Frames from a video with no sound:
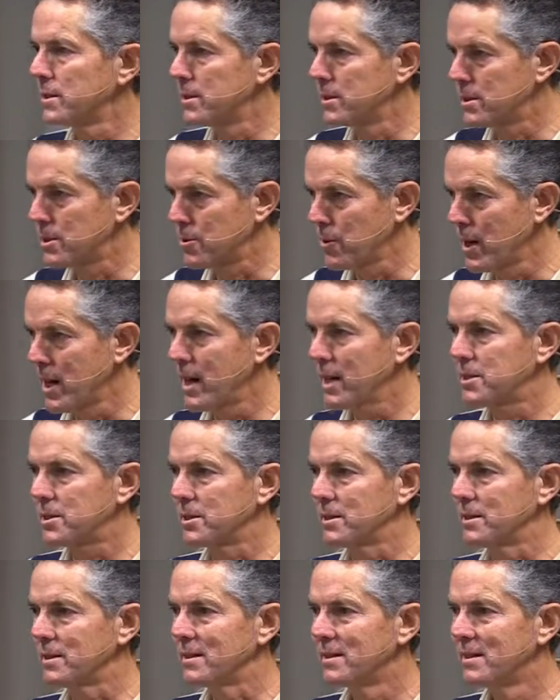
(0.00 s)

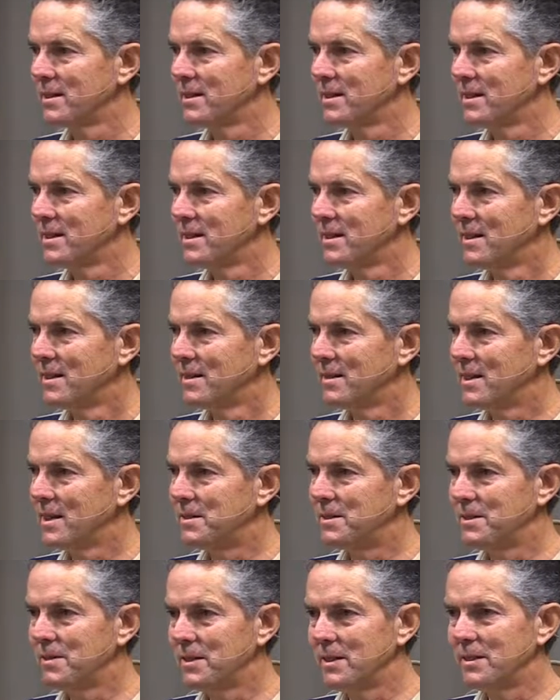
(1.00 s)
distraction
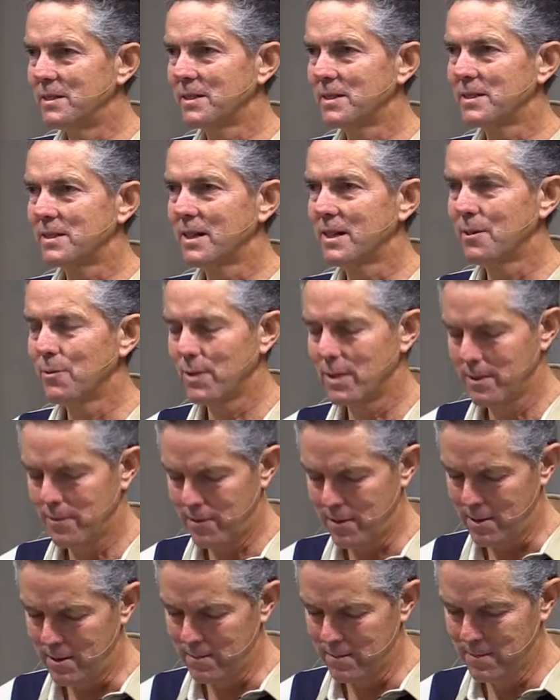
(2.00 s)
that you need to stay away
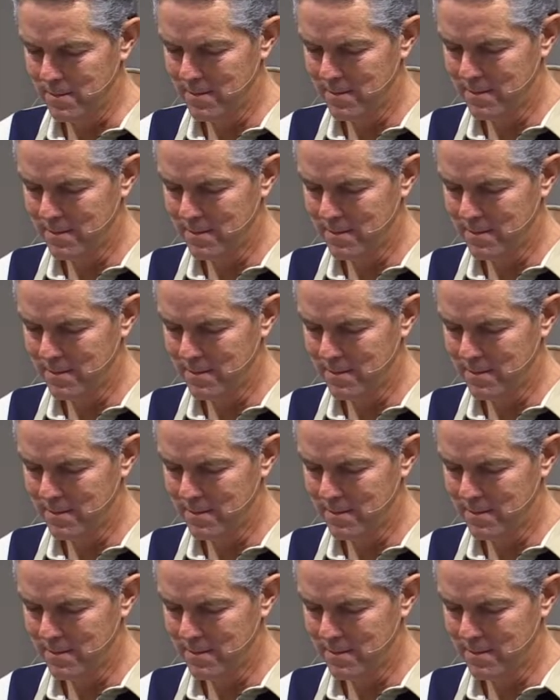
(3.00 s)
from?